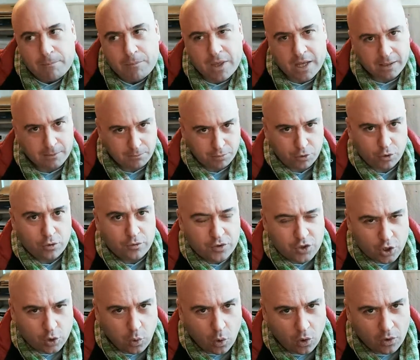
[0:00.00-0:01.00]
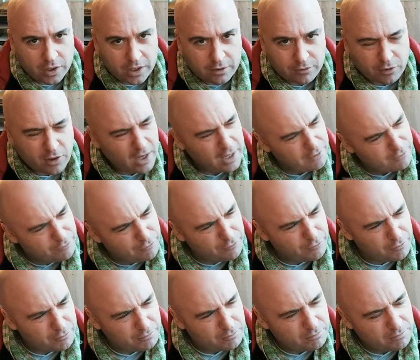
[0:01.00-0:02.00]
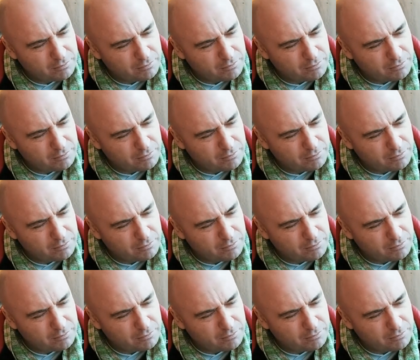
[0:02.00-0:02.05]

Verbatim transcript: that improves the quality of life,